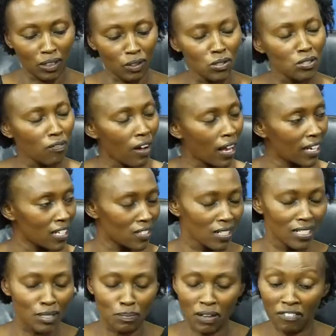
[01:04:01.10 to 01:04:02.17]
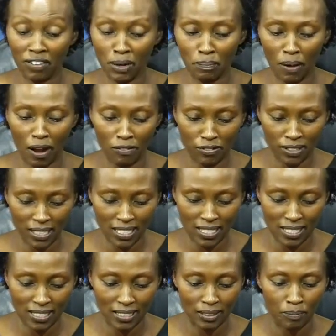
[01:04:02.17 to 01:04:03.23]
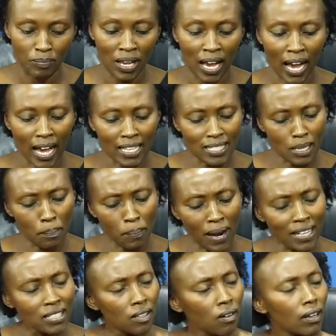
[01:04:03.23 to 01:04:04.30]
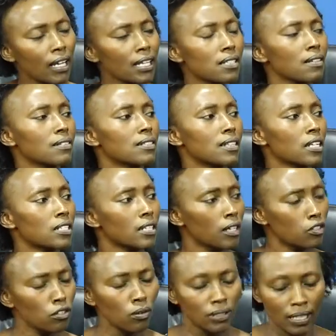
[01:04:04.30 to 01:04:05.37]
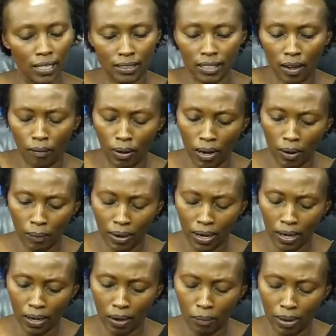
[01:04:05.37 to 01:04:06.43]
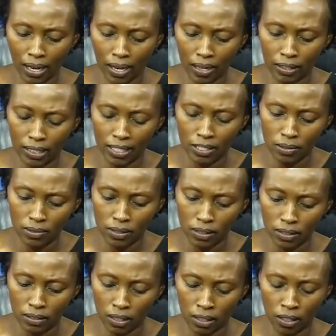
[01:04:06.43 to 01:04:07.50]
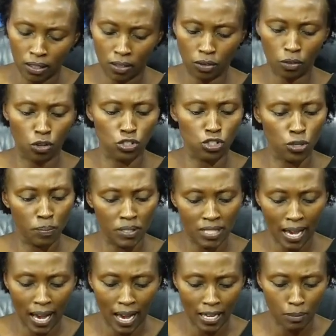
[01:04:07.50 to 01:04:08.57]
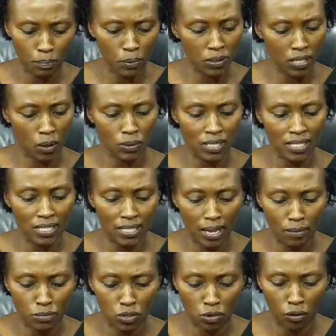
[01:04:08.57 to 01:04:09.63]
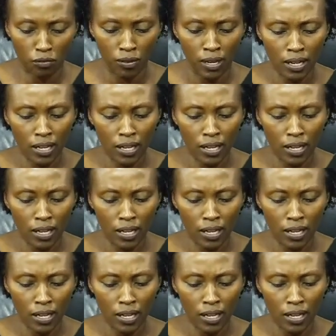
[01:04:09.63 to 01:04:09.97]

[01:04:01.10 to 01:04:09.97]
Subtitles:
the close of our lesson, it's been a very powerful lesson. I see practical lessons that, you know, like our lesson contributor had put out in terms of,